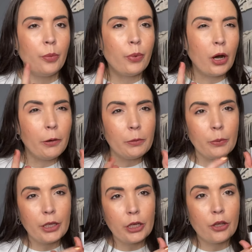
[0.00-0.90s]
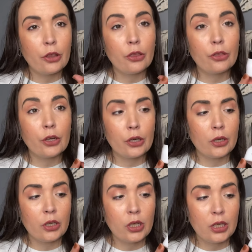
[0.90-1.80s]
probably a
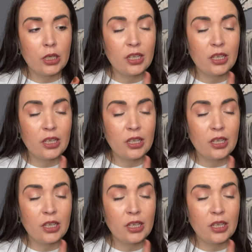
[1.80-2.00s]
third